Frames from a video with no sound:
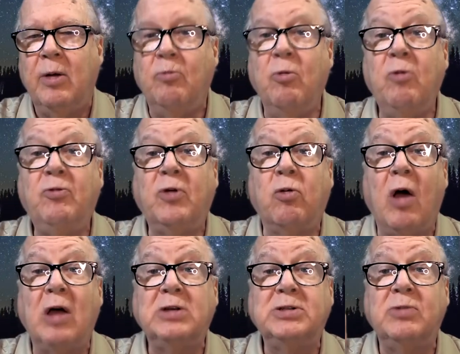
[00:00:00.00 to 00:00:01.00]
moved
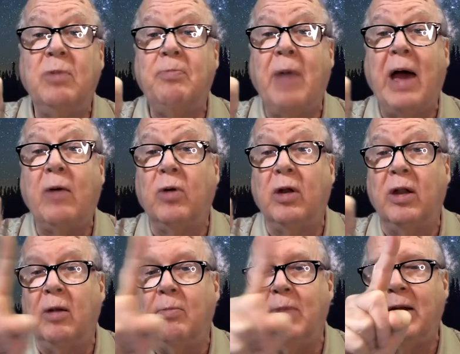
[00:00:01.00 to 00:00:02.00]
across and went backward a
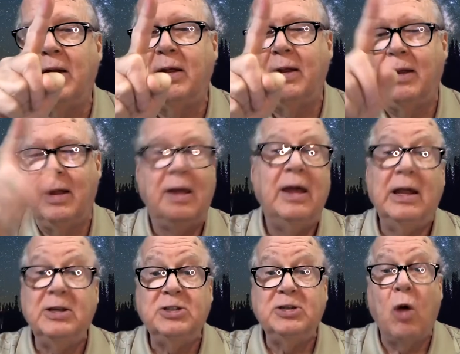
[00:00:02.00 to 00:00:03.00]
little bit,
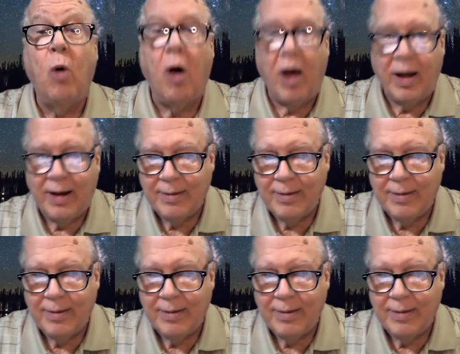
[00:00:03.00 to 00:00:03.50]
and so on.